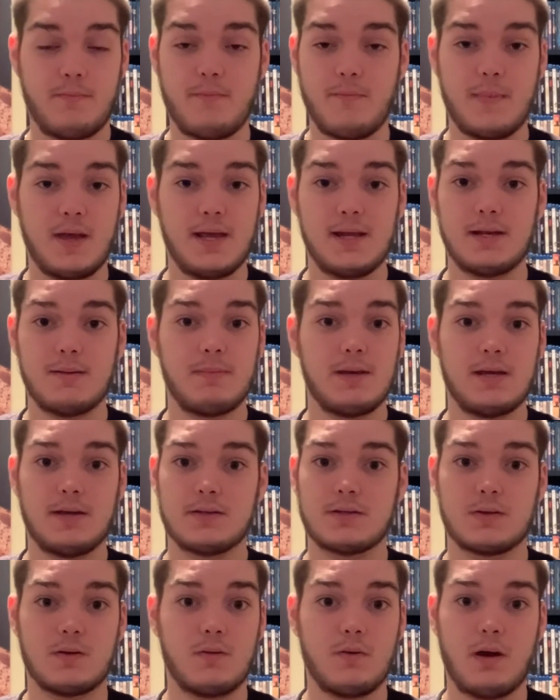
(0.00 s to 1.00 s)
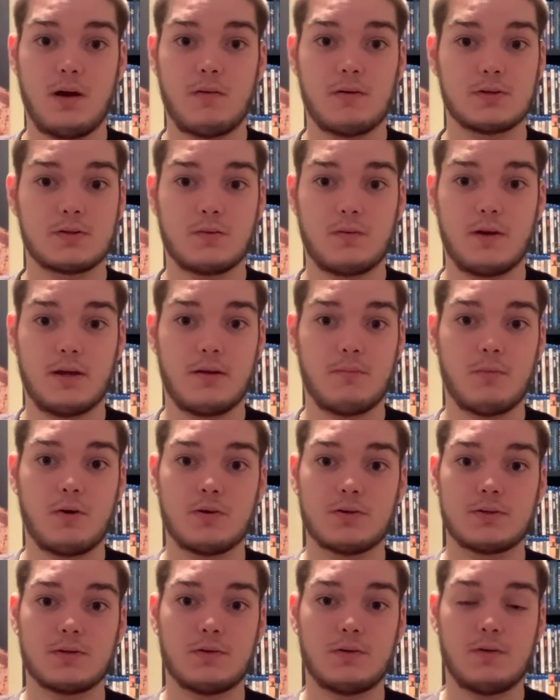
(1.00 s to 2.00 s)
made to be a two-hour toy
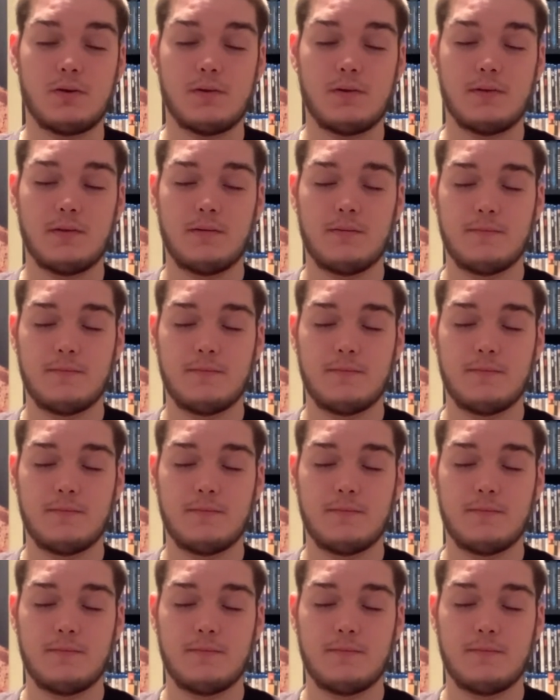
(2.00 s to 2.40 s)
commercial.